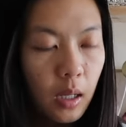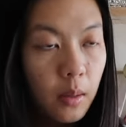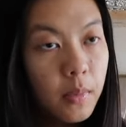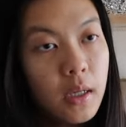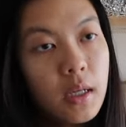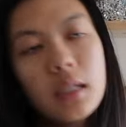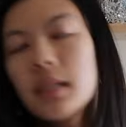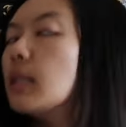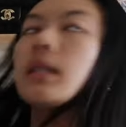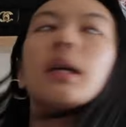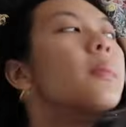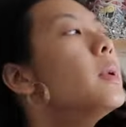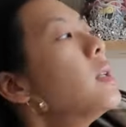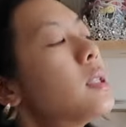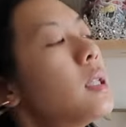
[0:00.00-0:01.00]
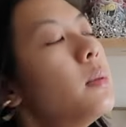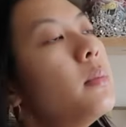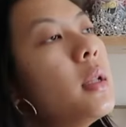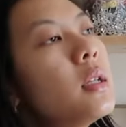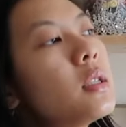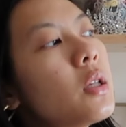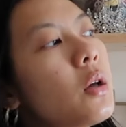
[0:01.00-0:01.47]
because summers in
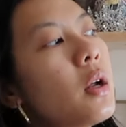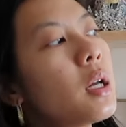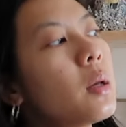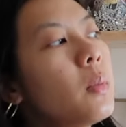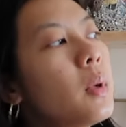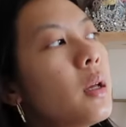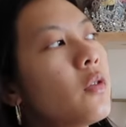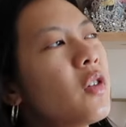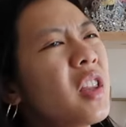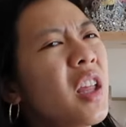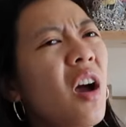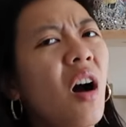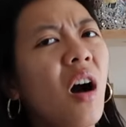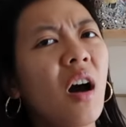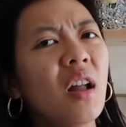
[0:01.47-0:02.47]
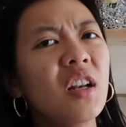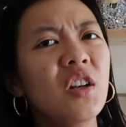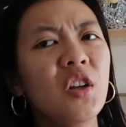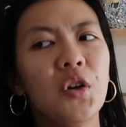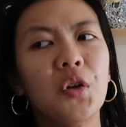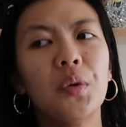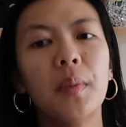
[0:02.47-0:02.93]
Minnesota can be really hot and
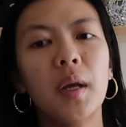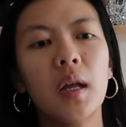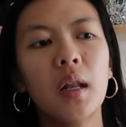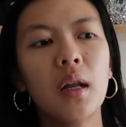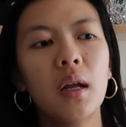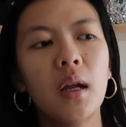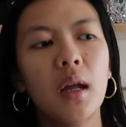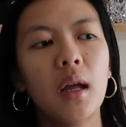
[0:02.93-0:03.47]
humid,